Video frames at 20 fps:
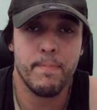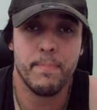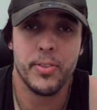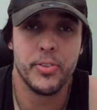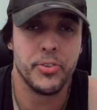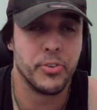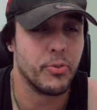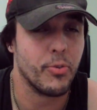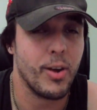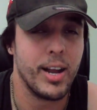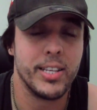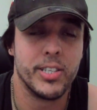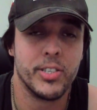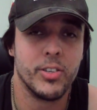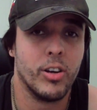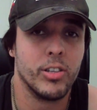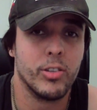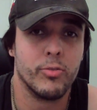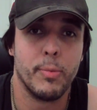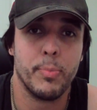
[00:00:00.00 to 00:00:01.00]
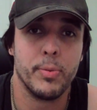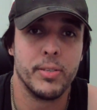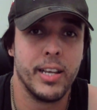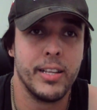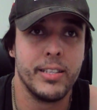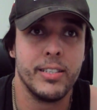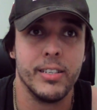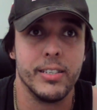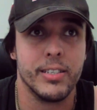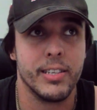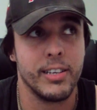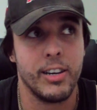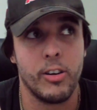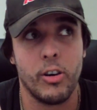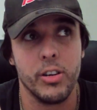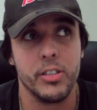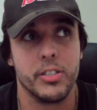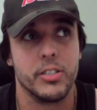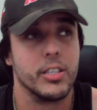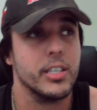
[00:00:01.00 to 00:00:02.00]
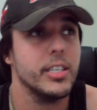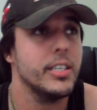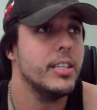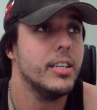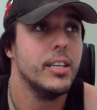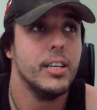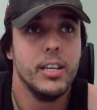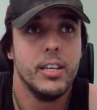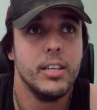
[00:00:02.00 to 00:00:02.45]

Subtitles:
It's a great song that represents us. And honestly,